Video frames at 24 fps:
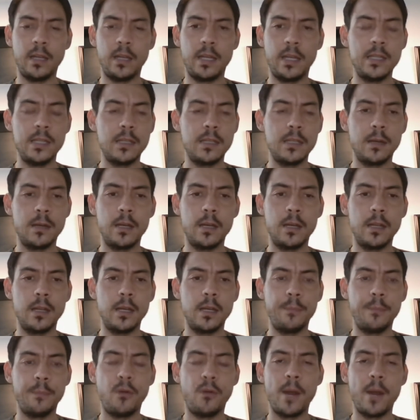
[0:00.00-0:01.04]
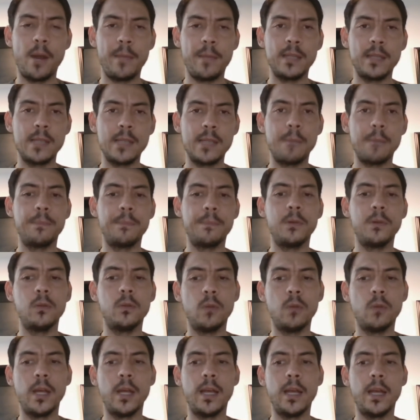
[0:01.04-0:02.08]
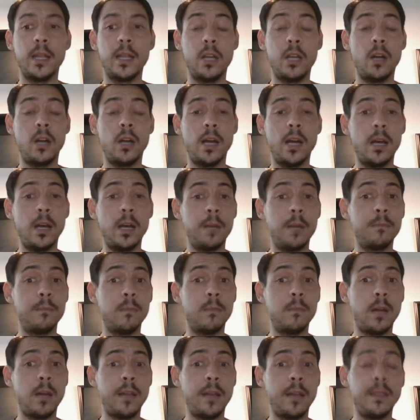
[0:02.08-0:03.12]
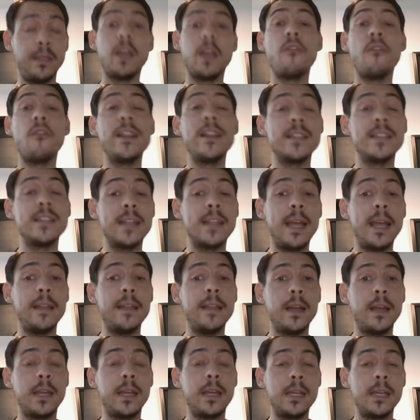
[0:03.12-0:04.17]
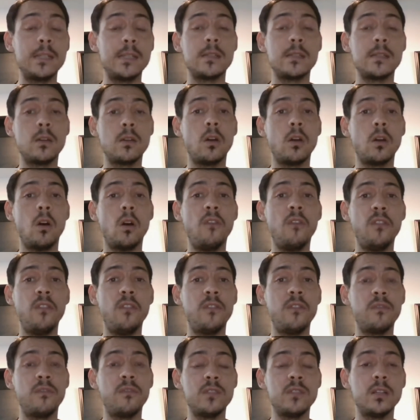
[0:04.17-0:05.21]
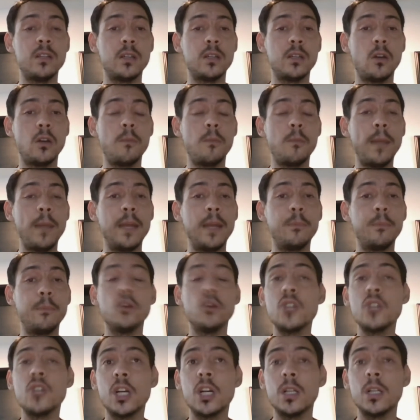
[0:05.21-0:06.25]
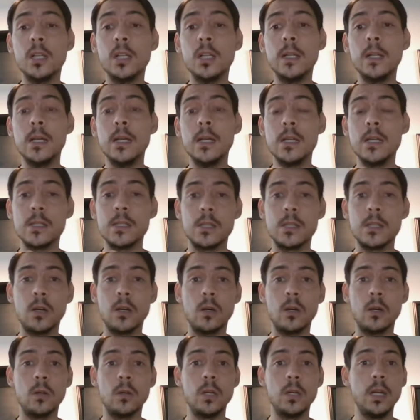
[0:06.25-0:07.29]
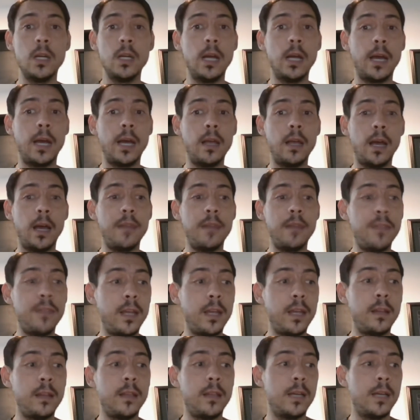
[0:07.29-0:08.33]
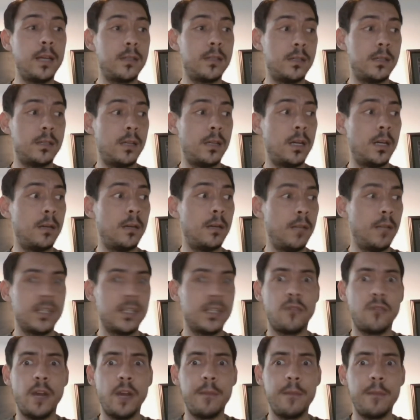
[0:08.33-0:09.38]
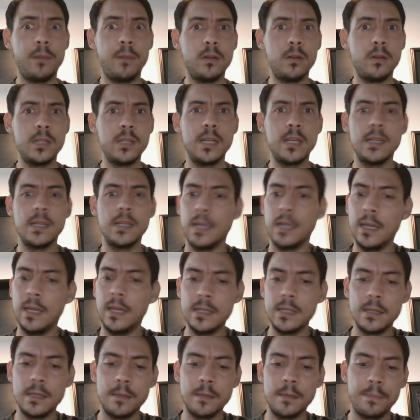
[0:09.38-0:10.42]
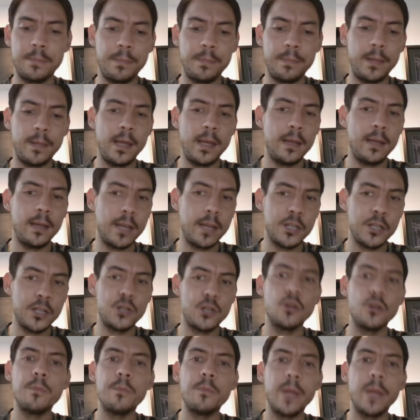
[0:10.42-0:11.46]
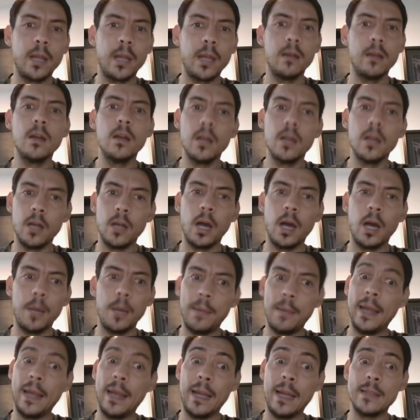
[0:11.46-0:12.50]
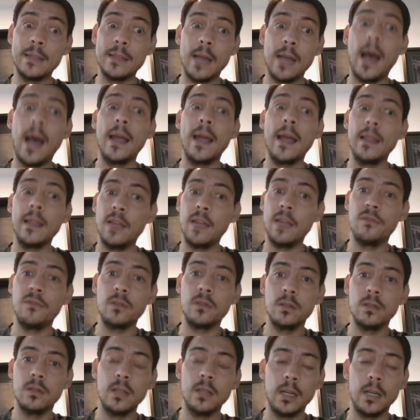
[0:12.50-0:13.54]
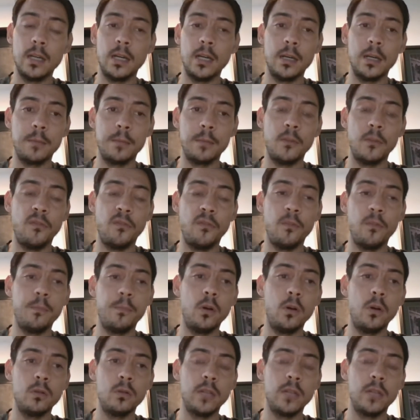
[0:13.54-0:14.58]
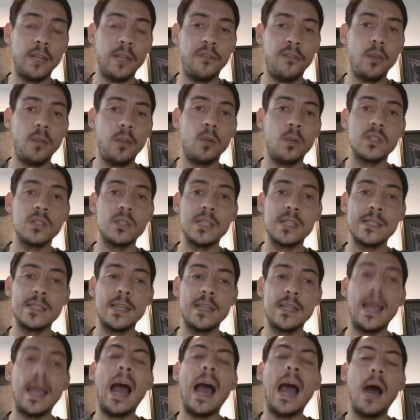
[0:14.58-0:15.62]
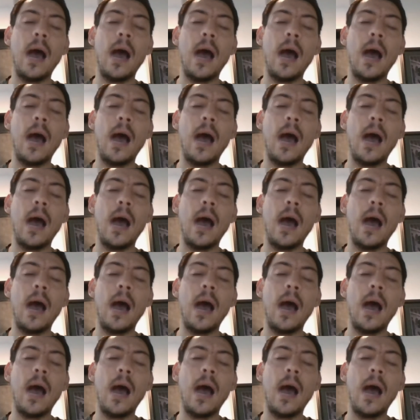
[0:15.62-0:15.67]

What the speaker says: he's the prime example where, you know, I think I read today that he's got an offer to go and play in Portugal. So I think that's great because he is a player that should be playing at a higher level of football if he wants to see